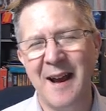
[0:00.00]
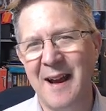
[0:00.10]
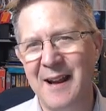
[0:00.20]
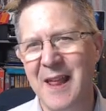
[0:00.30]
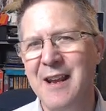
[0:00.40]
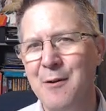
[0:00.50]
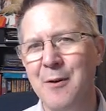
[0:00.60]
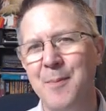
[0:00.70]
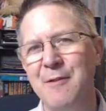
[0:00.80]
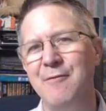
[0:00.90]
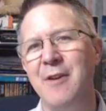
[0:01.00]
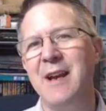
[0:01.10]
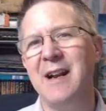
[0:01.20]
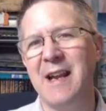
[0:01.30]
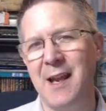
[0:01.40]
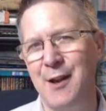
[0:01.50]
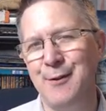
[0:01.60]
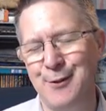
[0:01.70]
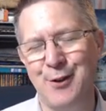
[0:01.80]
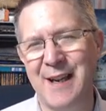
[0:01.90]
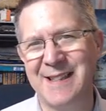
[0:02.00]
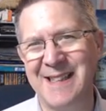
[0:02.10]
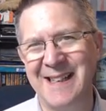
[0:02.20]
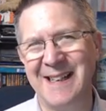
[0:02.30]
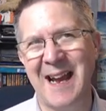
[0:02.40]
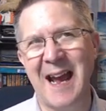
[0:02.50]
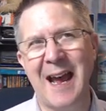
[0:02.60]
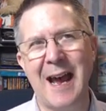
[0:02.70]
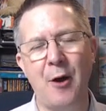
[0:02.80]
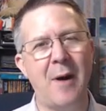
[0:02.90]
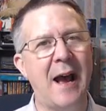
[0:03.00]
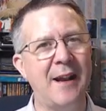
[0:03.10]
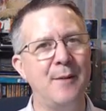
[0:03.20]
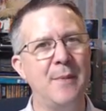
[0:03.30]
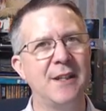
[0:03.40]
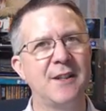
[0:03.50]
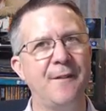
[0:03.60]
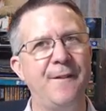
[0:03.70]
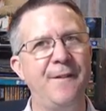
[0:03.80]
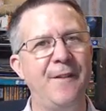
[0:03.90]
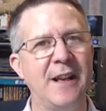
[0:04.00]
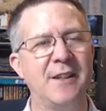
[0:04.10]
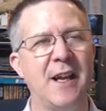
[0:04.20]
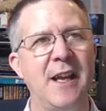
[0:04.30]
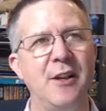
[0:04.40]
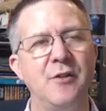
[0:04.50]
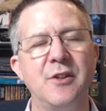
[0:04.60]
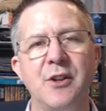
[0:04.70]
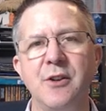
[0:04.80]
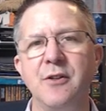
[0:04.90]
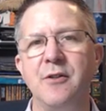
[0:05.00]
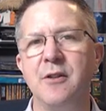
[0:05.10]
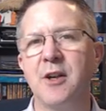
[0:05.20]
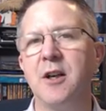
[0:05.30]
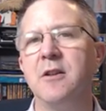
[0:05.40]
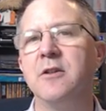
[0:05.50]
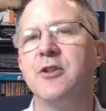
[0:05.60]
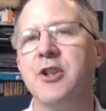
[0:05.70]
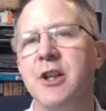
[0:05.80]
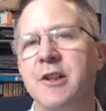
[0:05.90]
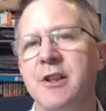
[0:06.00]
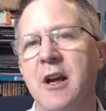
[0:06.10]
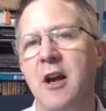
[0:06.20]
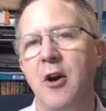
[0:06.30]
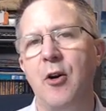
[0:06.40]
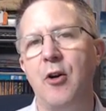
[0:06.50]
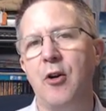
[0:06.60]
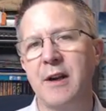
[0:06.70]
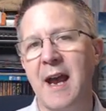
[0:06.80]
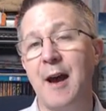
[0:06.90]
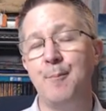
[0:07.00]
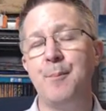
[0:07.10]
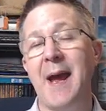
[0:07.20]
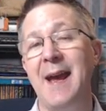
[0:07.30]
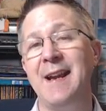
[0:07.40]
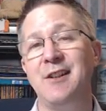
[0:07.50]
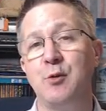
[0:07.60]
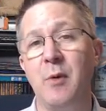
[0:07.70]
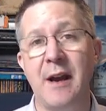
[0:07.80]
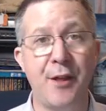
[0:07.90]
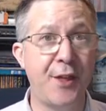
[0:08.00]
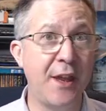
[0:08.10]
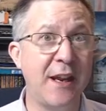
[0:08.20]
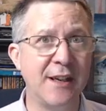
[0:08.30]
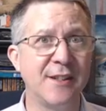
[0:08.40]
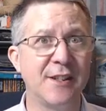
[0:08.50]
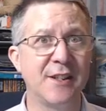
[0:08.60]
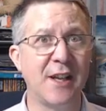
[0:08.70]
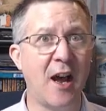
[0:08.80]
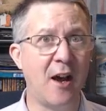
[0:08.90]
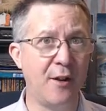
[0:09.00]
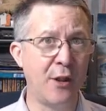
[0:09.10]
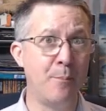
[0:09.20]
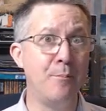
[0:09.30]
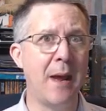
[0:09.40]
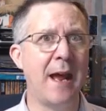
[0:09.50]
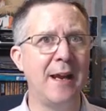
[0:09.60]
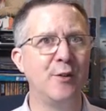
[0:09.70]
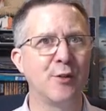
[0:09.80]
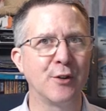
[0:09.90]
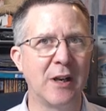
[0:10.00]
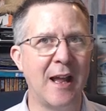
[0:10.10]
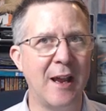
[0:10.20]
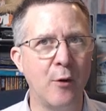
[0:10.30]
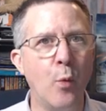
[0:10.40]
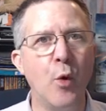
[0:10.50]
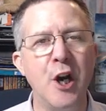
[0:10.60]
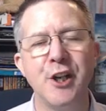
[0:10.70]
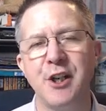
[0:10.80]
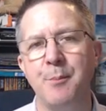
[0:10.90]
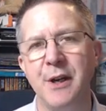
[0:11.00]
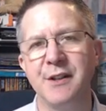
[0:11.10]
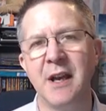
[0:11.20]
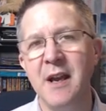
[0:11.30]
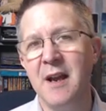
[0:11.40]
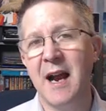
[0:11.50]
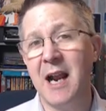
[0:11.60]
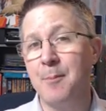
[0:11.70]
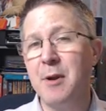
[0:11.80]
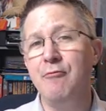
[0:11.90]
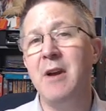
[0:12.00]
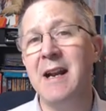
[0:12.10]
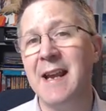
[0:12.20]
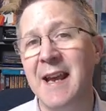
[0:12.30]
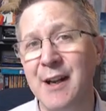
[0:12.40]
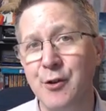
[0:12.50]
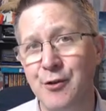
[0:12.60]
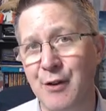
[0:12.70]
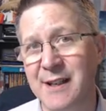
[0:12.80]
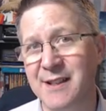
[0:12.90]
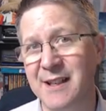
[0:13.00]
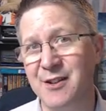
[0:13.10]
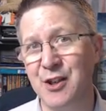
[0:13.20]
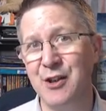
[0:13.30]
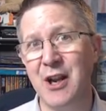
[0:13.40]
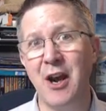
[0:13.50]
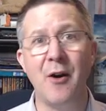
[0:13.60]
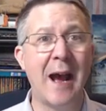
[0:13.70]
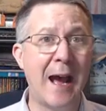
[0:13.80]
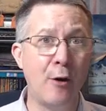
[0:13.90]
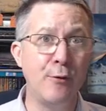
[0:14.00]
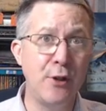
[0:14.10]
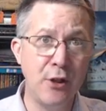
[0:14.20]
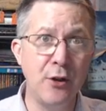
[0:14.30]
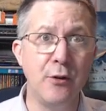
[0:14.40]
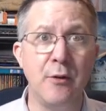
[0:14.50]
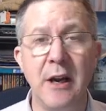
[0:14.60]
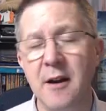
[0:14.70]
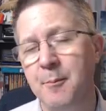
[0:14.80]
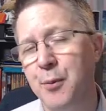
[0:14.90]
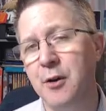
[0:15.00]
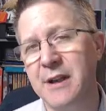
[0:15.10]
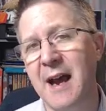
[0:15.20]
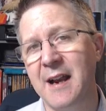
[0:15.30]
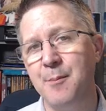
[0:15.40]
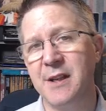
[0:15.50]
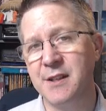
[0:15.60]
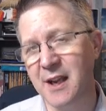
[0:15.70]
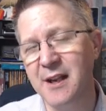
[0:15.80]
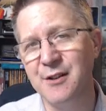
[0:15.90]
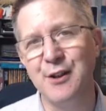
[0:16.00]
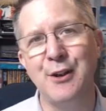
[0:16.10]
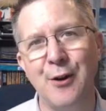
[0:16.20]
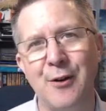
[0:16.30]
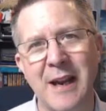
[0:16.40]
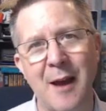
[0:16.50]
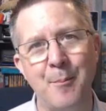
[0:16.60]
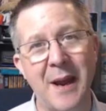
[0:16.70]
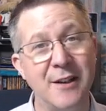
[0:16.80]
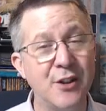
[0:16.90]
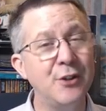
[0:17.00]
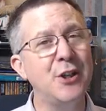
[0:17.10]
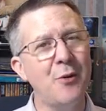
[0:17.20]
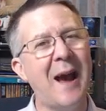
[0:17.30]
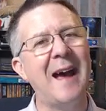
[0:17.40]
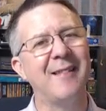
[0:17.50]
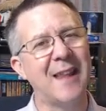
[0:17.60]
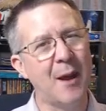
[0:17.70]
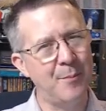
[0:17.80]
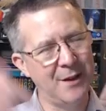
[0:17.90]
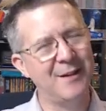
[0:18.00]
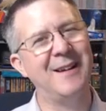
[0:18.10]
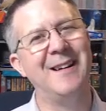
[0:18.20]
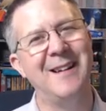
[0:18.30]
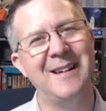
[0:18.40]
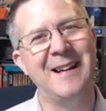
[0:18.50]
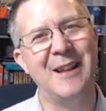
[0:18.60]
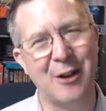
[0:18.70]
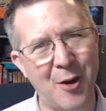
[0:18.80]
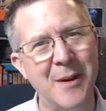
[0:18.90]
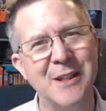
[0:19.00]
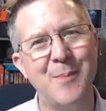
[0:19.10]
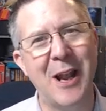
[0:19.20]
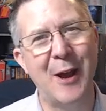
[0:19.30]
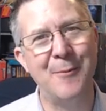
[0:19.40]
I think it would be really interesting how animists fit into cultures or campaigns where theists are the main sort of like worshippers. And I'd be really interested to know how you put animists into your campaign. So do add them in the comments below.